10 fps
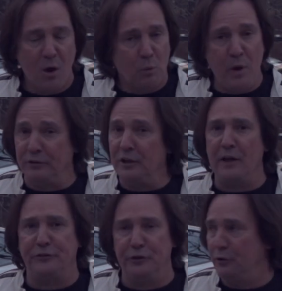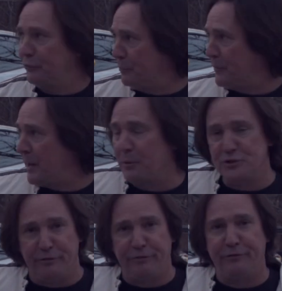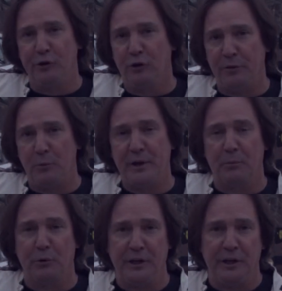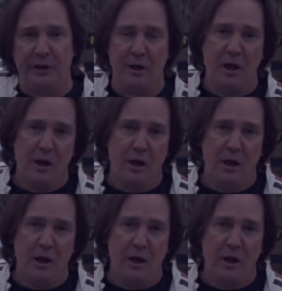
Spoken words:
We have a lot to do. So we've got a bunch of fill that we got to bring in.